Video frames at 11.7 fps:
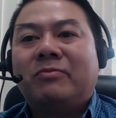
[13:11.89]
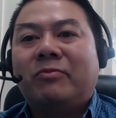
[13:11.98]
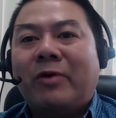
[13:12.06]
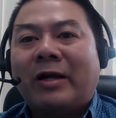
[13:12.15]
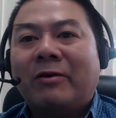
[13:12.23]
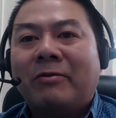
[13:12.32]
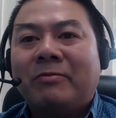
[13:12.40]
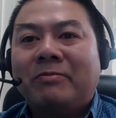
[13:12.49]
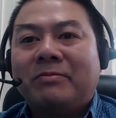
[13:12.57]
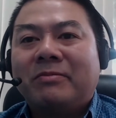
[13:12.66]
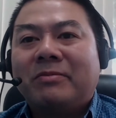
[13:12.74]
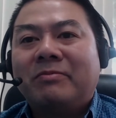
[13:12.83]
regular,
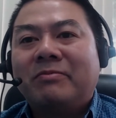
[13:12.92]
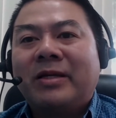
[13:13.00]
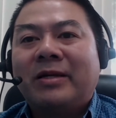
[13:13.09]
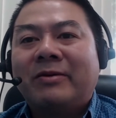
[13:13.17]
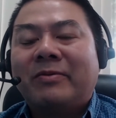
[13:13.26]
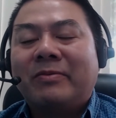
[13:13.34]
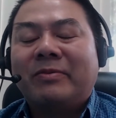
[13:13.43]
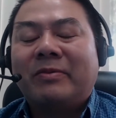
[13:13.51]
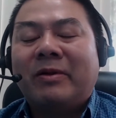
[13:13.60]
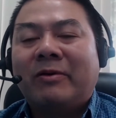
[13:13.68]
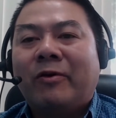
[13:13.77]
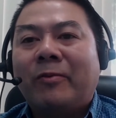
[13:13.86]
you know,
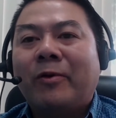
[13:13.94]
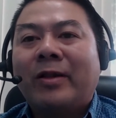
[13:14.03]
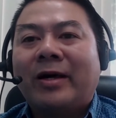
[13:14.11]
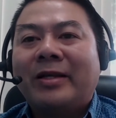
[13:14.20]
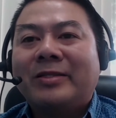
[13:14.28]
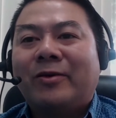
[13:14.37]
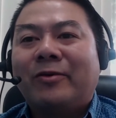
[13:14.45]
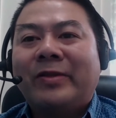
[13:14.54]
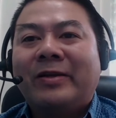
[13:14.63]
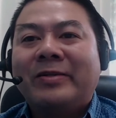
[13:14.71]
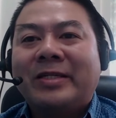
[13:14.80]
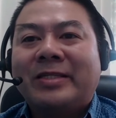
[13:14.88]
their normal clients over
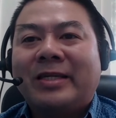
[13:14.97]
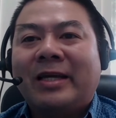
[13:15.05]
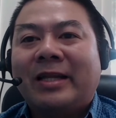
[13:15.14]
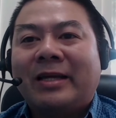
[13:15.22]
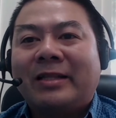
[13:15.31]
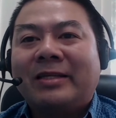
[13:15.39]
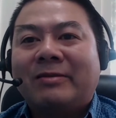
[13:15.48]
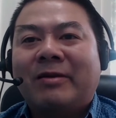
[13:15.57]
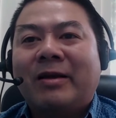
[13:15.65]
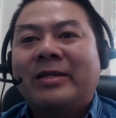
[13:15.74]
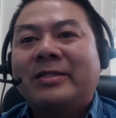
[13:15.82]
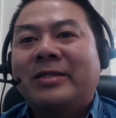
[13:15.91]
there and just saying that these
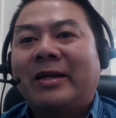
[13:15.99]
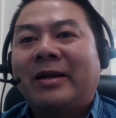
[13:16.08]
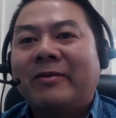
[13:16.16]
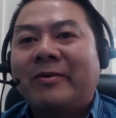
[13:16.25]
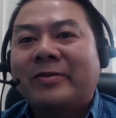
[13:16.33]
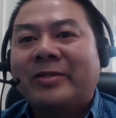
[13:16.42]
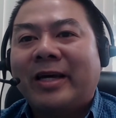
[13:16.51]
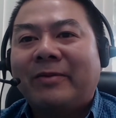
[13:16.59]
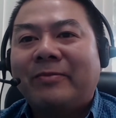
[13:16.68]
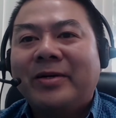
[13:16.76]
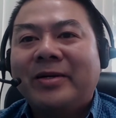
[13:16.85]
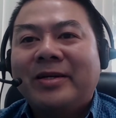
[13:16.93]
guys took care of your tab.